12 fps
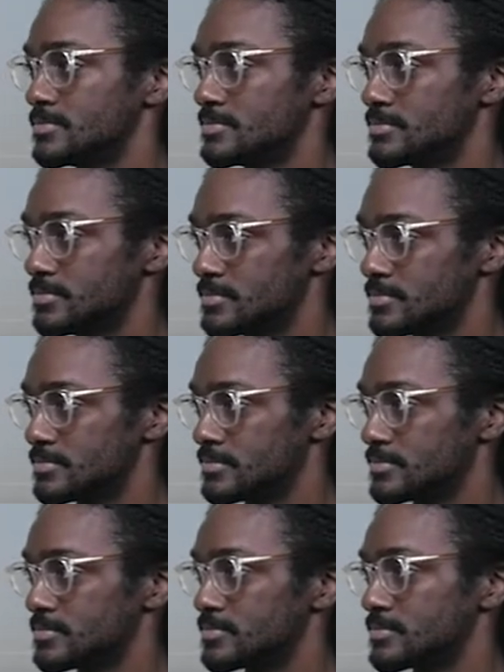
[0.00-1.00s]

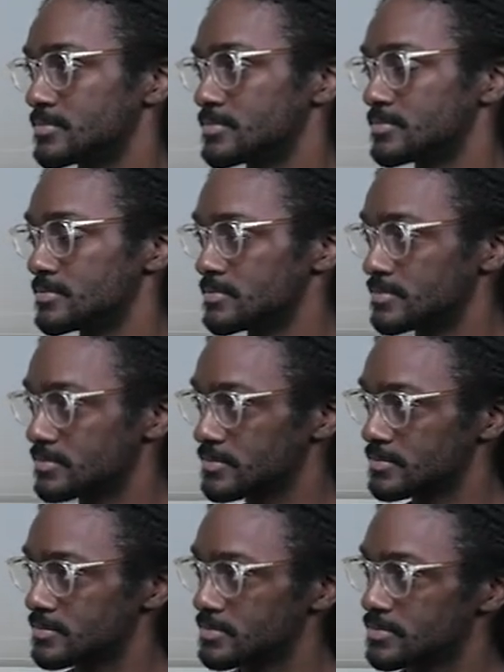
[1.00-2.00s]

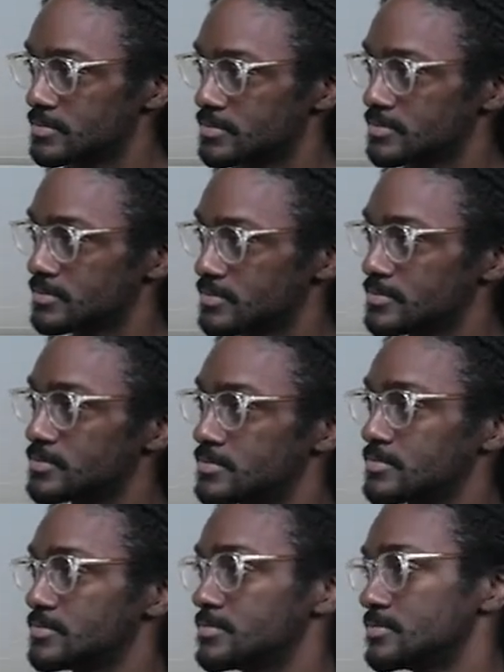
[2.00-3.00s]

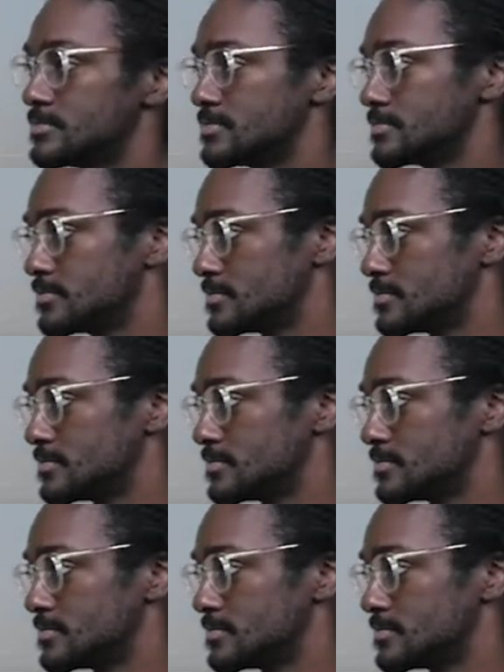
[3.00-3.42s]
The person shown says nothing.